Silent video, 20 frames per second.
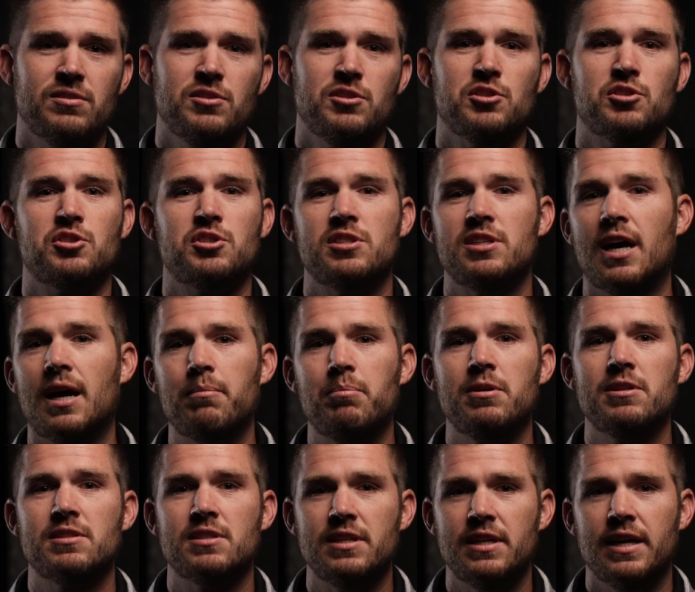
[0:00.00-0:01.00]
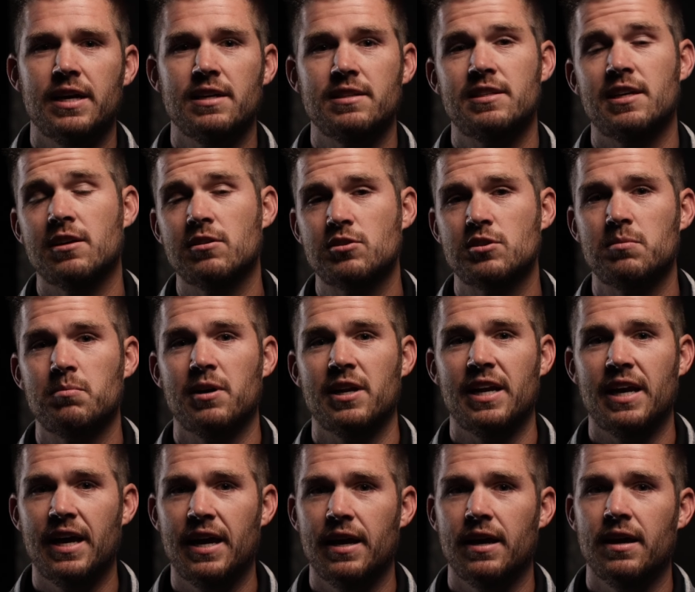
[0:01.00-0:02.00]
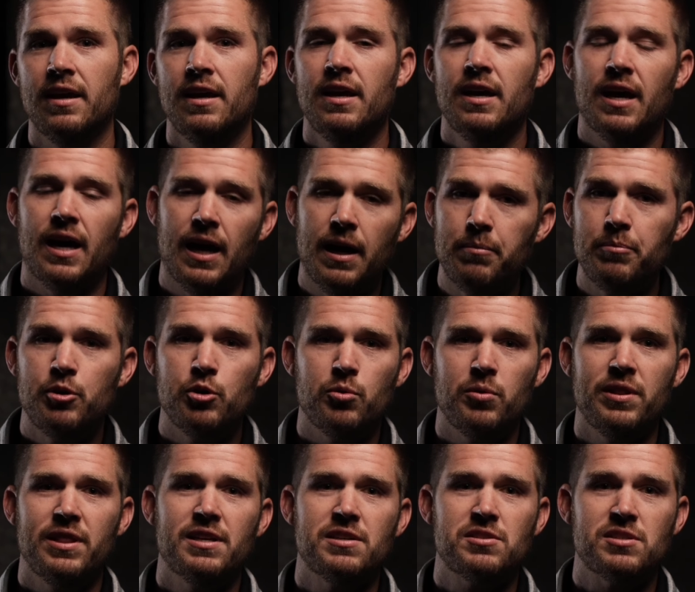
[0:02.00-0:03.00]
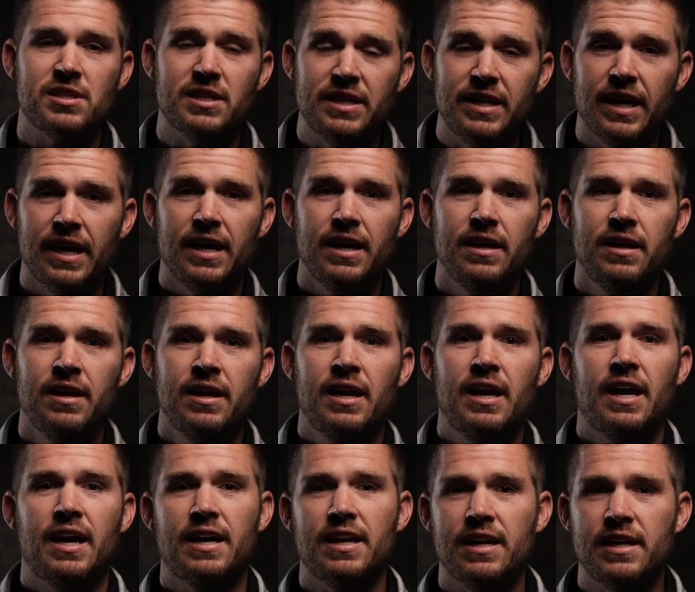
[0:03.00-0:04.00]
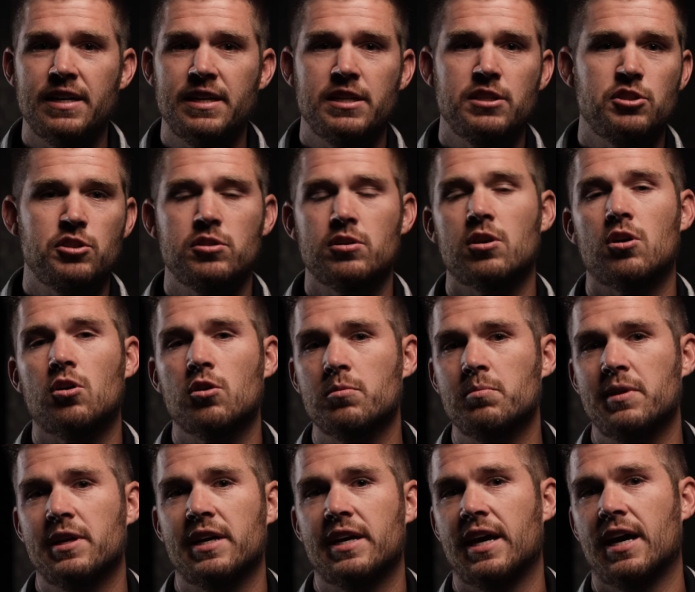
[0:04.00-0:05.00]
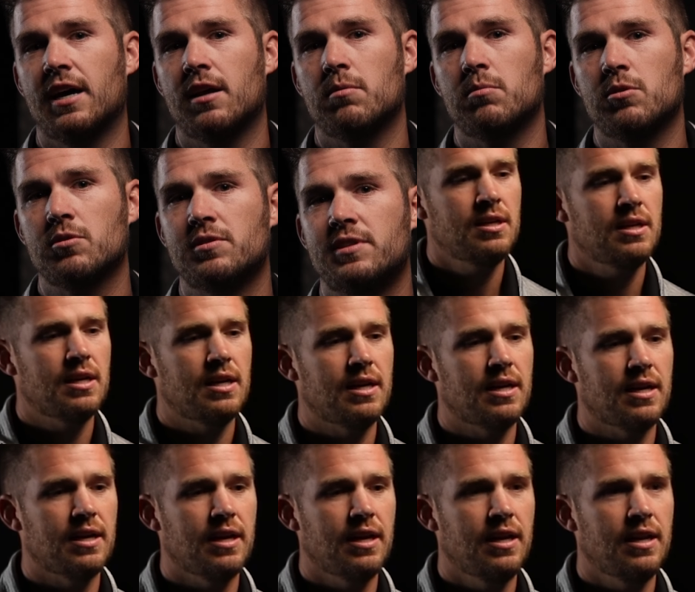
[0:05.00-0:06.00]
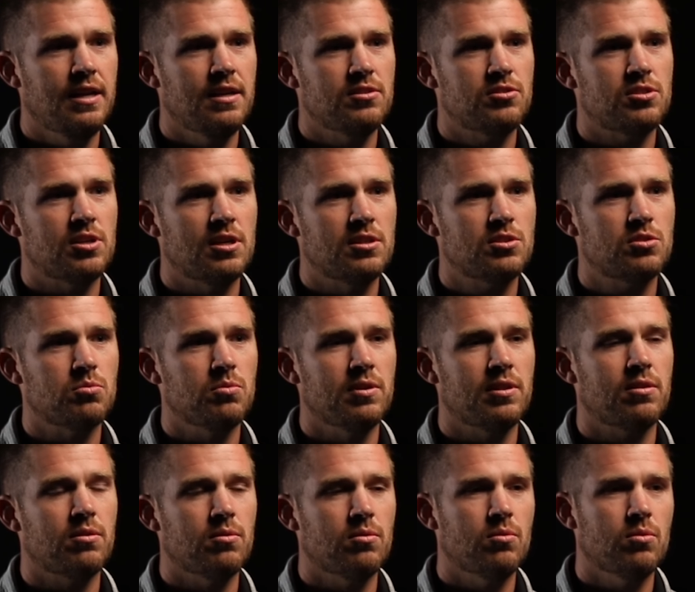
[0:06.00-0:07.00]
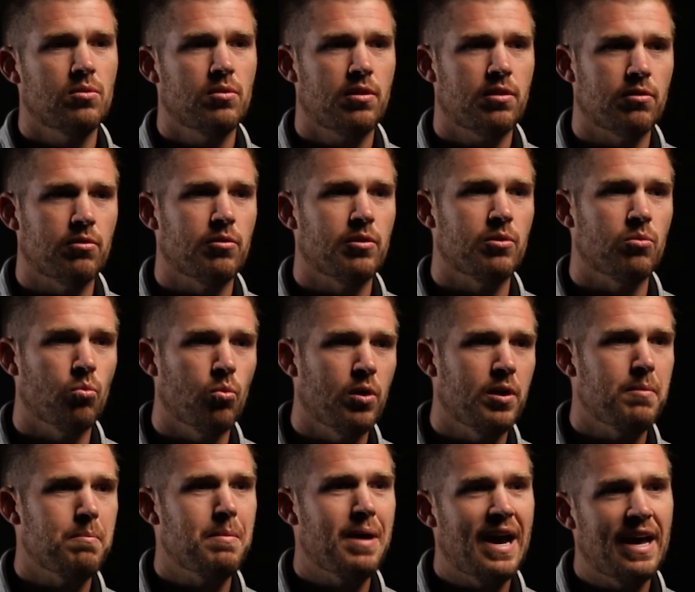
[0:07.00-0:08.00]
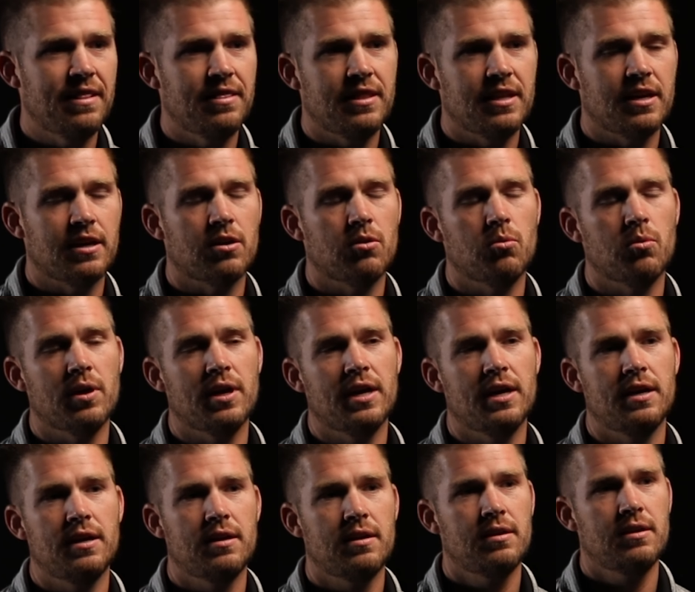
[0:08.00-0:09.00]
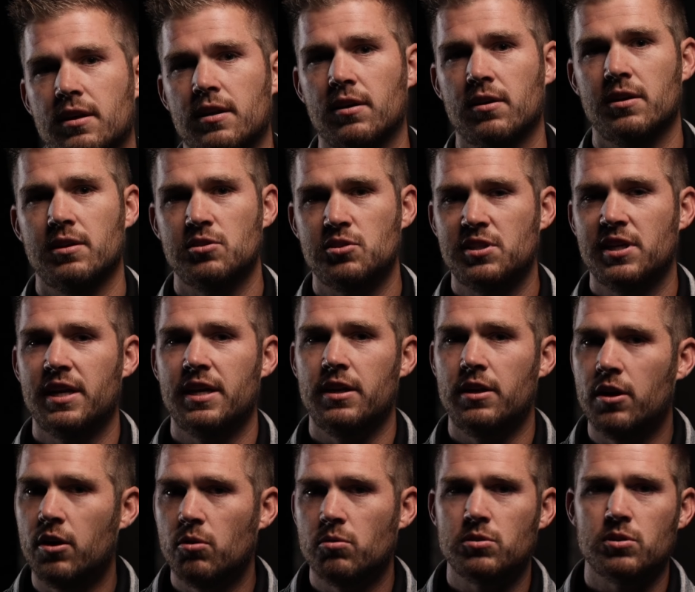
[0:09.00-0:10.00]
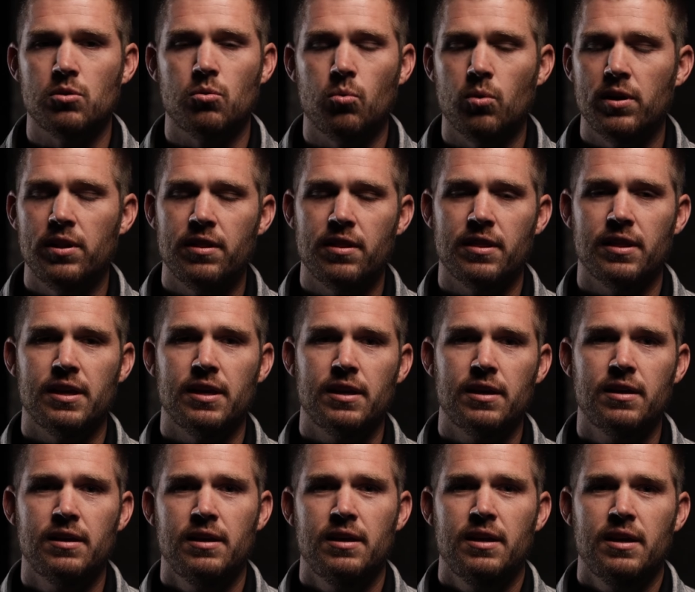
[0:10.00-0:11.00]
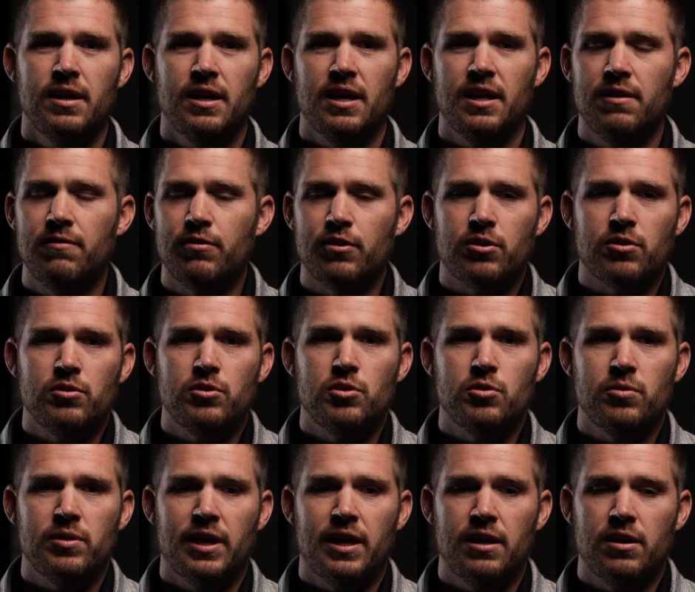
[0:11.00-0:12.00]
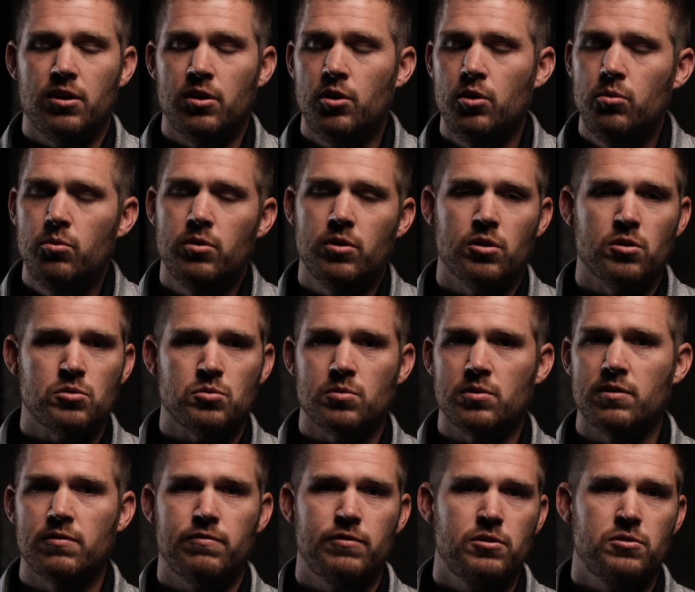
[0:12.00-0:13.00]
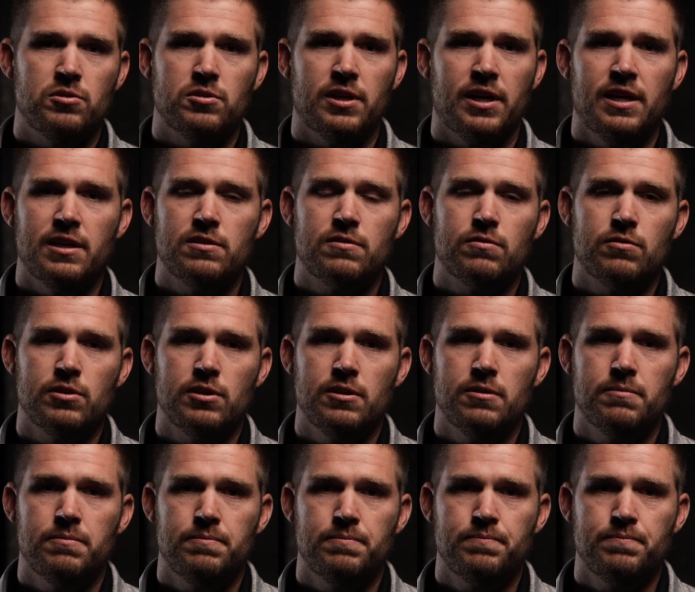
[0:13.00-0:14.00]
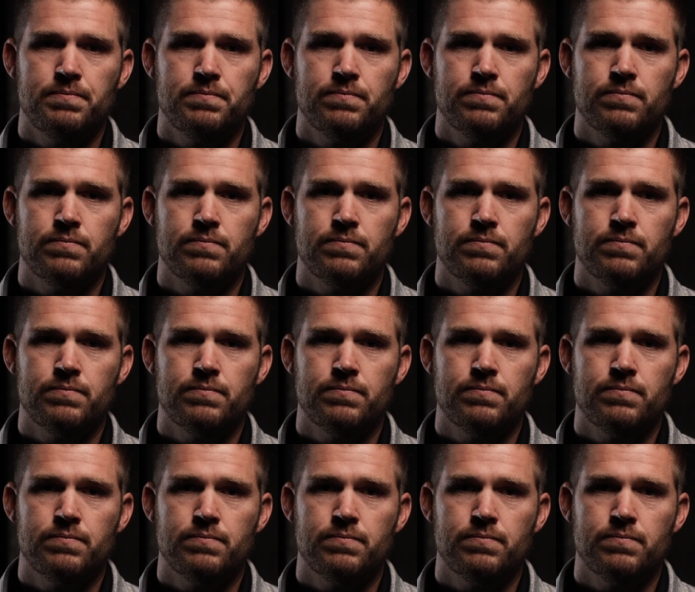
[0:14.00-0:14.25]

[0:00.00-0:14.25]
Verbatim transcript: just stop it today. Tell somebody, hey, I'm doing this today and I need you to hold me accountable. Uh, and it starts with throwing one bad thing away, you know, and saying no to one thing. And if you can do that, who knows what the future has for you.